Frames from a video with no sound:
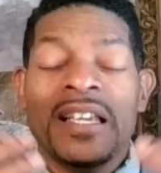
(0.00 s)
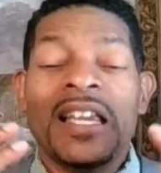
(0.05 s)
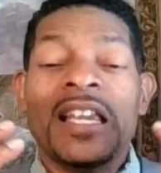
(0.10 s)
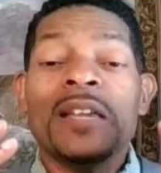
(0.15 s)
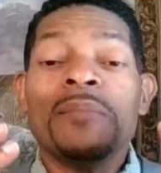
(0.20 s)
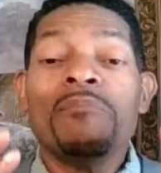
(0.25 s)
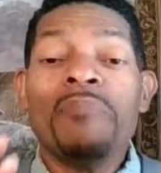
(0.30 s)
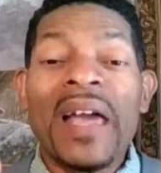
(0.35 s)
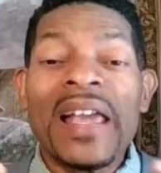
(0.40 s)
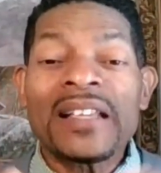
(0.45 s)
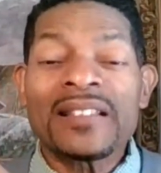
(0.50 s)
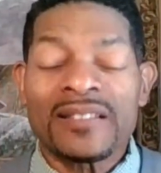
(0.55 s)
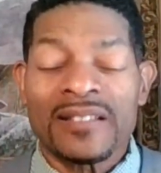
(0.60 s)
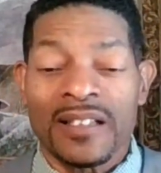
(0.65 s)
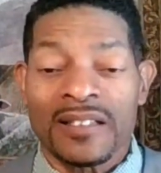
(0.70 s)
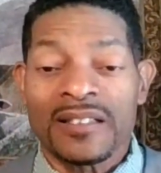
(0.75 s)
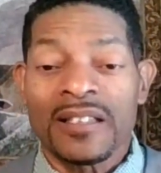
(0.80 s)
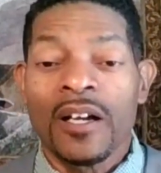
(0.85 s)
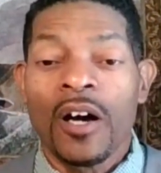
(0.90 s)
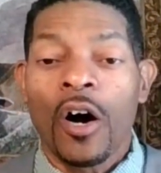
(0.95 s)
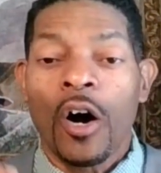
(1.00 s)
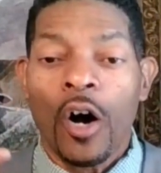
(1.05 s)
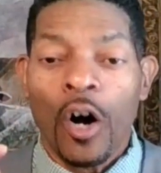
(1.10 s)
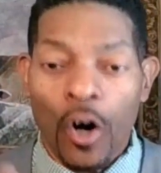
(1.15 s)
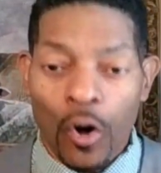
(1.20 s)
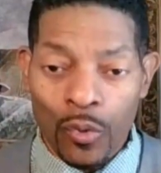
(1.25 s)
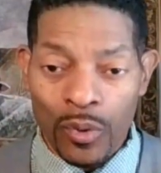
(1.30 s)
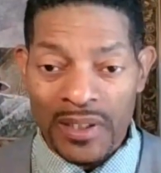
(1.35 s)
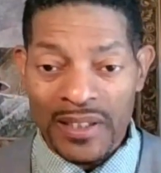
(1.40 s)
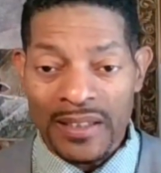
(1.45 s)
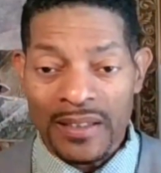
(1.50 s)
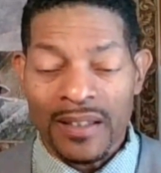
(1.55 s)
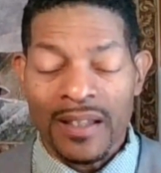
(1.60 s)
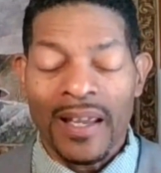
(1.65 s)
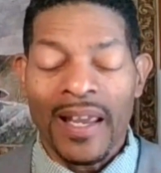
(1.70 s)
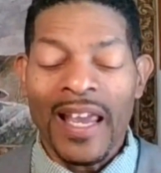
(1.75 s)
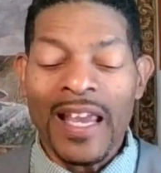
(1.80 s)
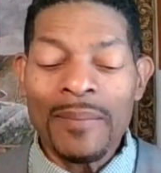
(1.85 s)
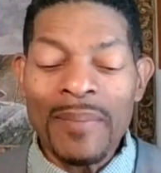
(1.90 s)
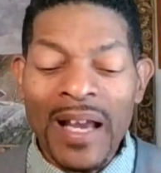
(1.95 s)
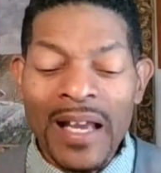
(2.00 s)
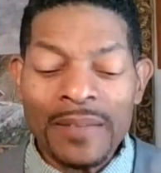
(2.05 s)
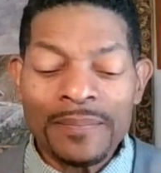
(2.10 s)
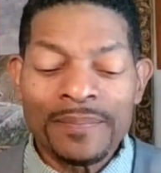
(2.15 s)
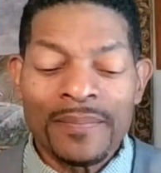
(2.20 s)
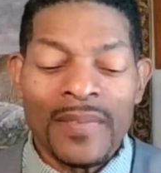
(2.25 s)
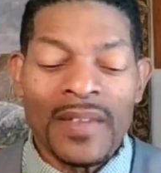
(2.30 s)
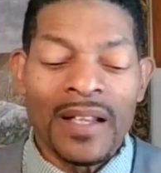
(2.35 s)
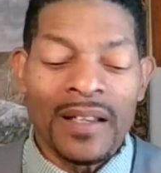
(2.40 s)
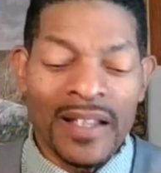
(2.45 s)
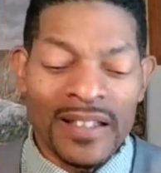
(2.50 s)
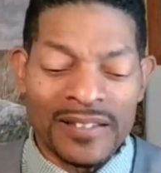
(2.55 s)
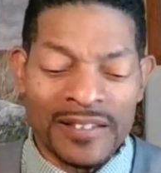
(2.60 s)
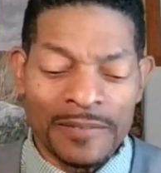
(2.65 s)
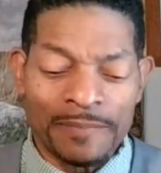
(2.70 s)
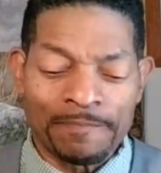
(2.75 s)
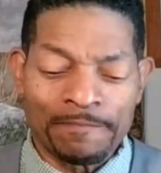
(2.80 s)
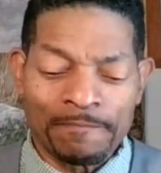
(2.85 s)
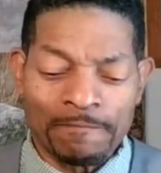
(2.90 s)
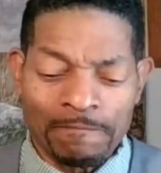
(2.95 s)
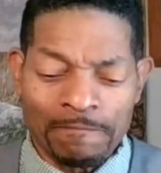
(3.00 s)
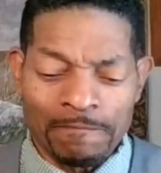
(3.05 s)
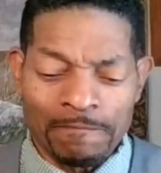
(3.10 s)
He makes us holy. Amen? Listen,